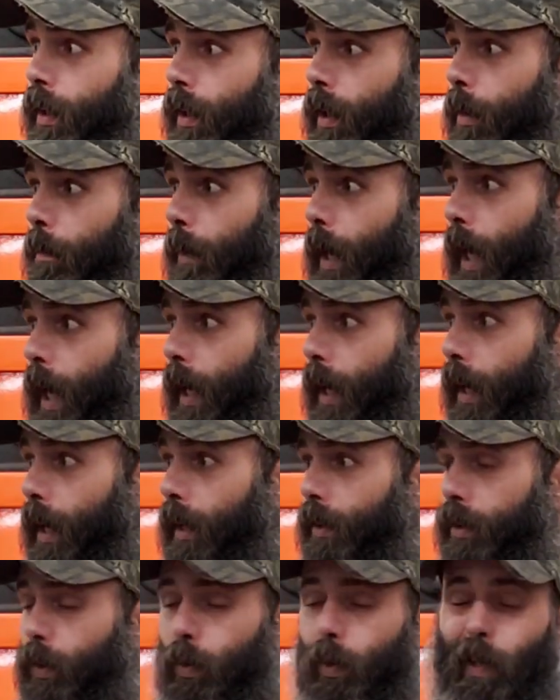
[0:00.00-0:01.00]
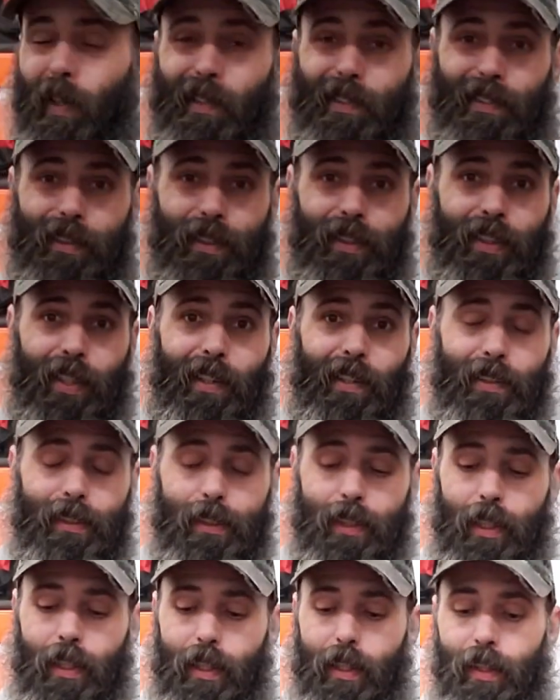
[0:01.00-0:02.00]
My DeWalt
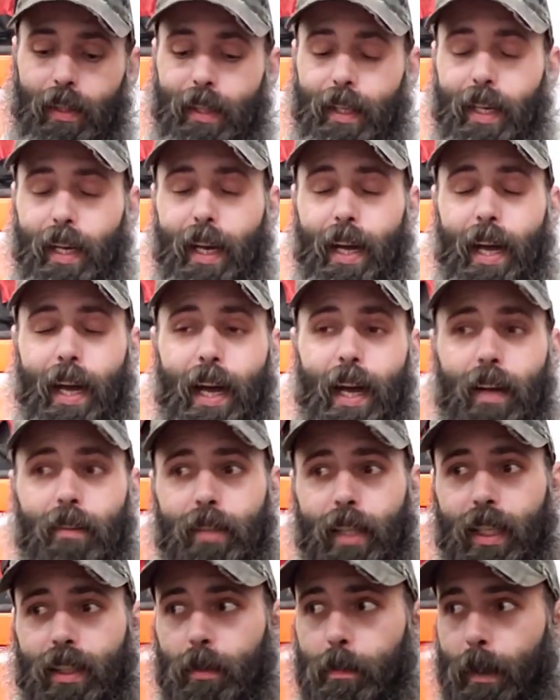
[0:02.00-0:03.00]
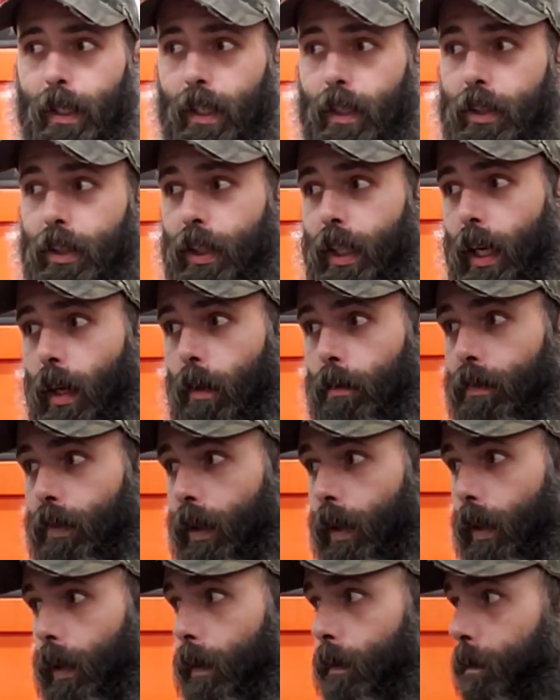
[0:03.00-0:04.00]
Sawzall that I have, that's been a champ
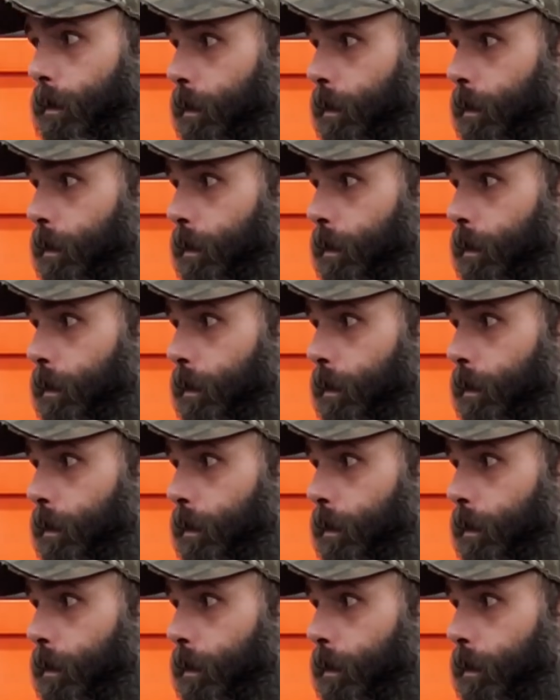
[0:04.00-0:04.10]
for